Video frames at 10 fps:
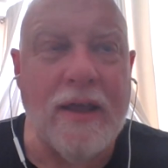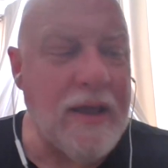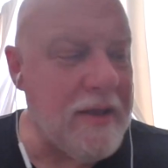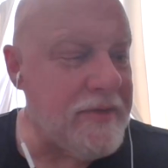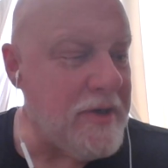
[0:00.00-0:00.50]

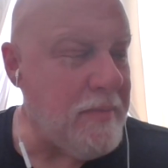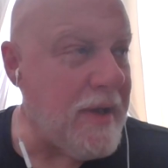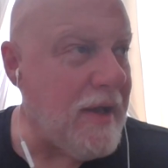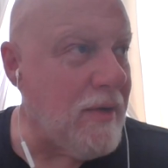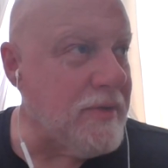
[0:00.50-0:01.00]
Anthony
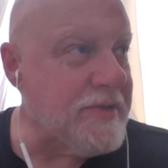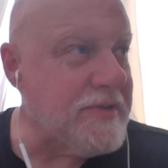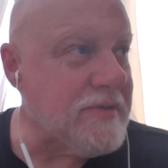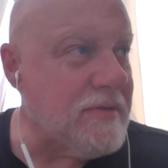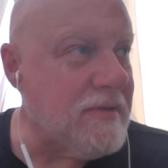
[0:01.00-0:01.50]

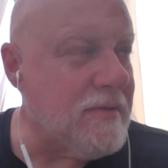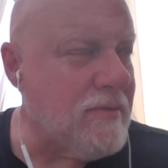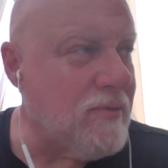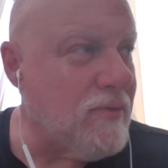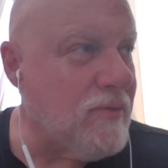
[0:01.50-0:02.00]
Powell's uh,
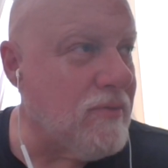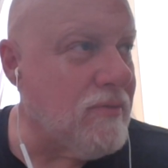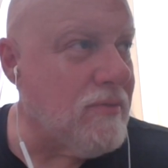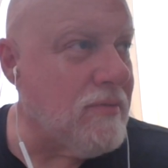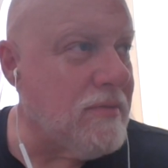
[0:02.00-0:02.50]

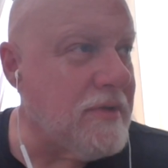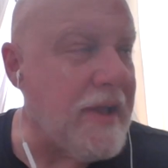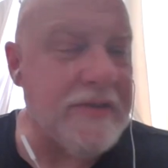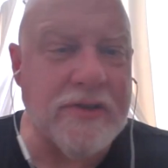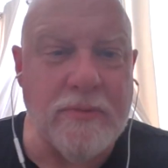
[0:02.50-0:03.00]

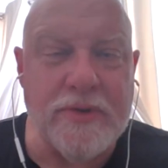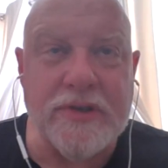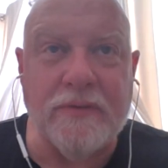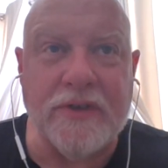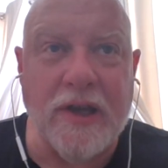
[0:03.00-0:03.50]
Dance to the
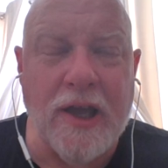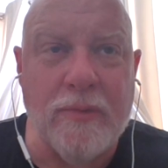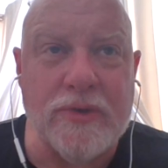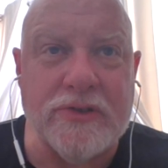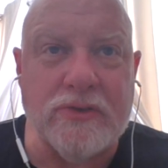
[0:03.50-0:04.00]
Music of
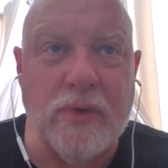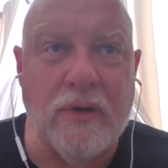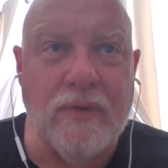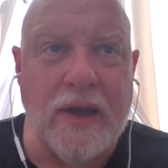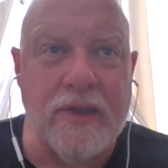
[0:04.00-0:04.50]
Time, which is
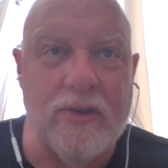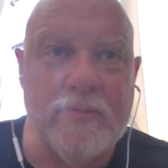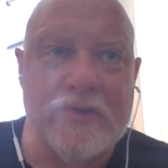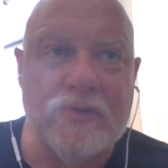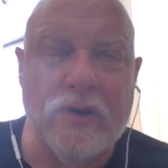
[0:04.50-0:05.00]
12
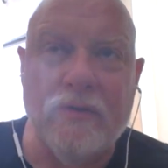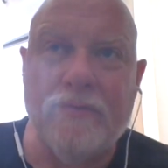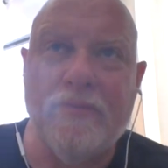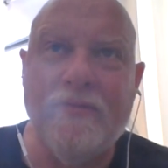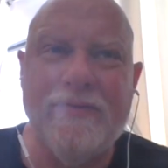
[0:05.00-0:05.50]
volumes,
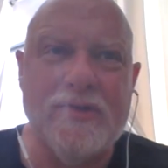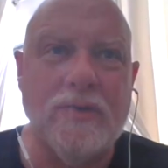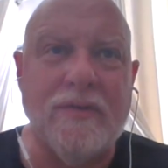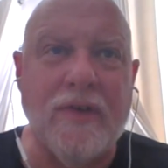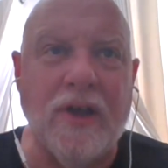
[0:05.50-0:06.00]
12
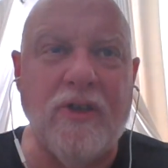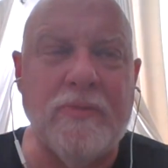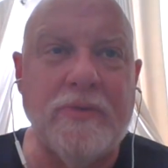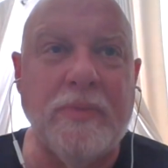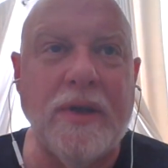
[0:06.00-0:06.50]
short
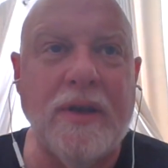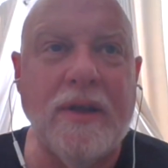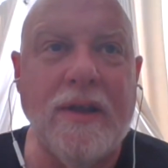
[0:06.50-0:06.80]
volumes, but